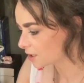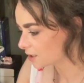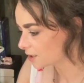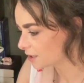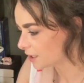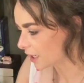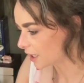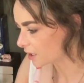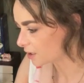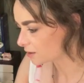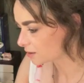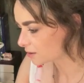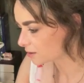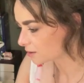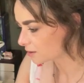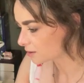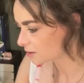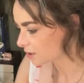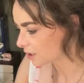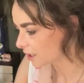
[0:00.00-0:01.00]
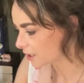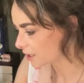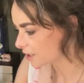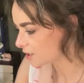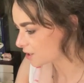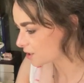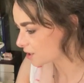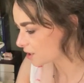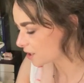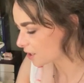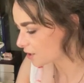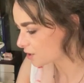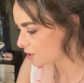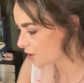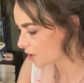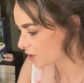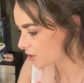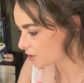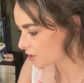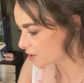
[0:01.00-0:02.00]
Yeah, it's
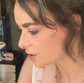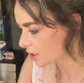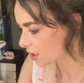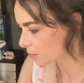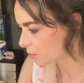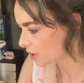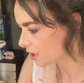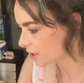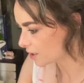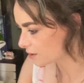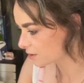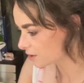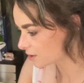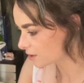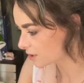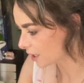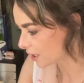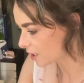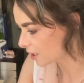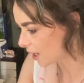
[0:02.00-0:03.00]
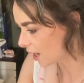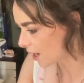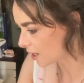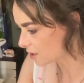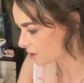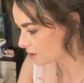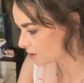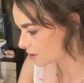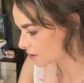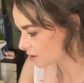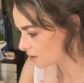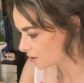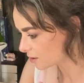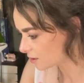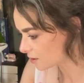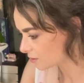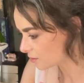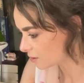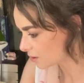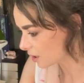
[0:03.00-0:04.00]
just, I mean, secondhand.
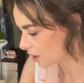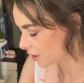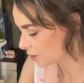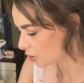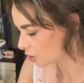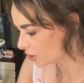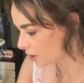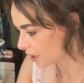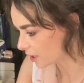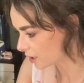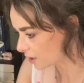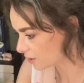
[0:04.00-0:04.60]
I could get